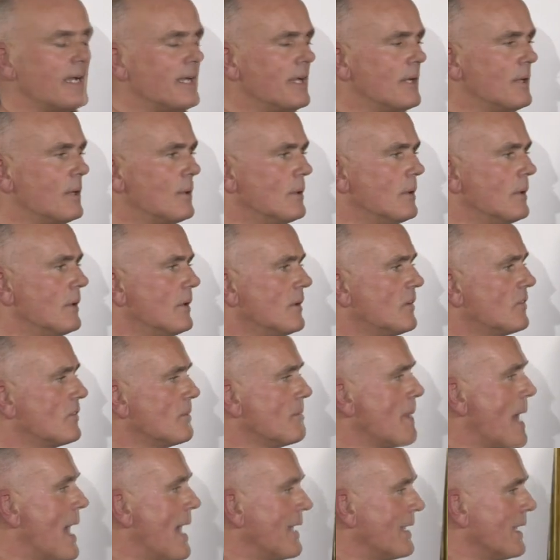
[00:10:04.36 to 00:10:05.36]
you some
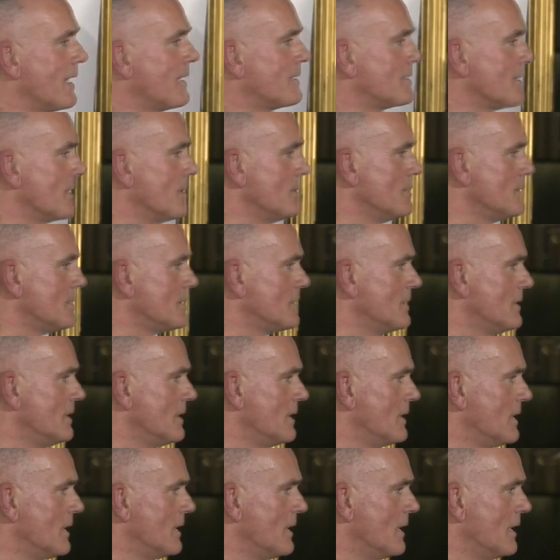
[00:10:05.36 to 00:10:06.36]
anecdote
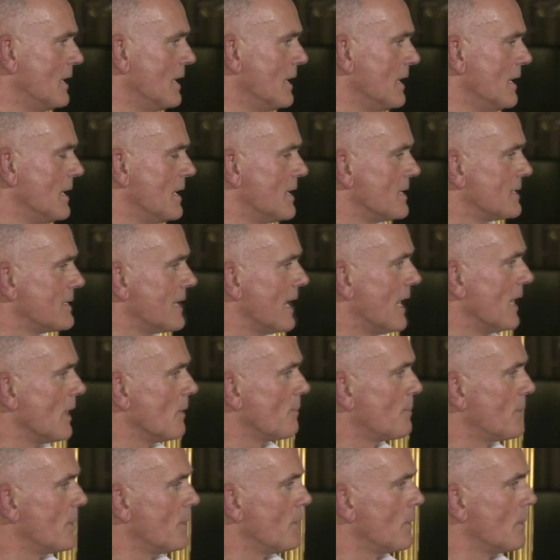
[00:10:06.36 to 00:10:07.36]
to
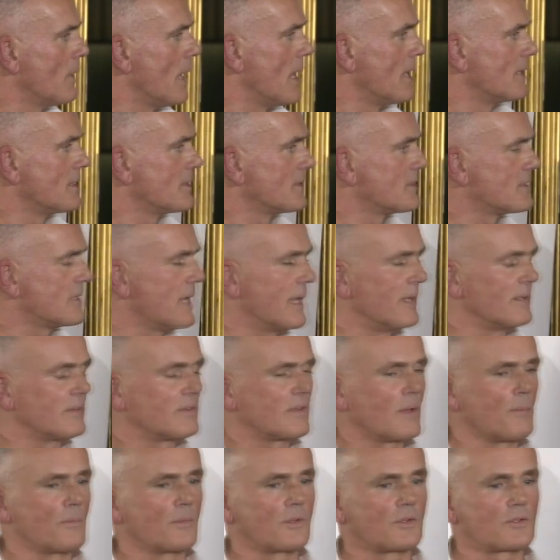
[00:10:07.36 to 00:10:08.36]
help you understand
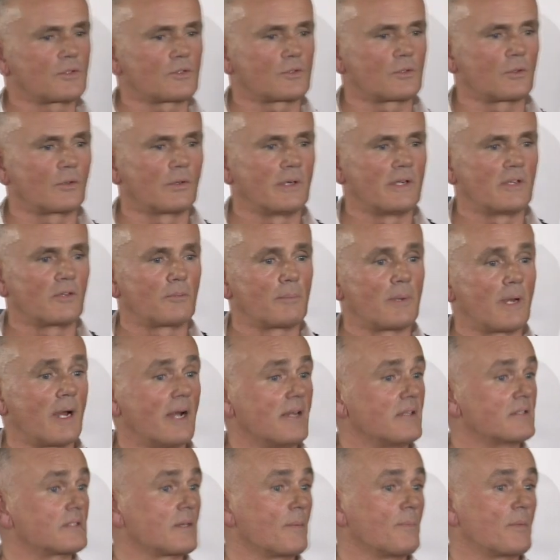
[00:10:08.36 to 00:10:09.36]
some of the stories
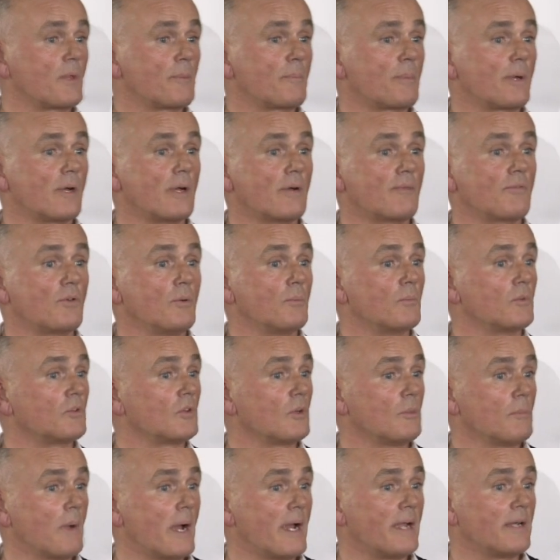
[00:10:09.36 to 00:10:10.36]
behind some of the perfumes you
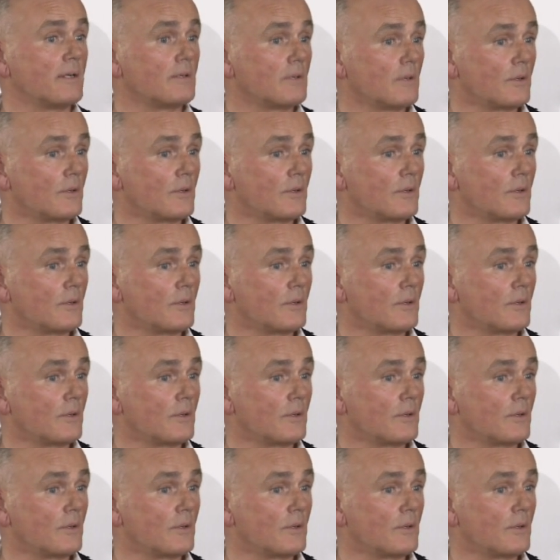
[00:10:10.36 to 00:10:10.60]
might not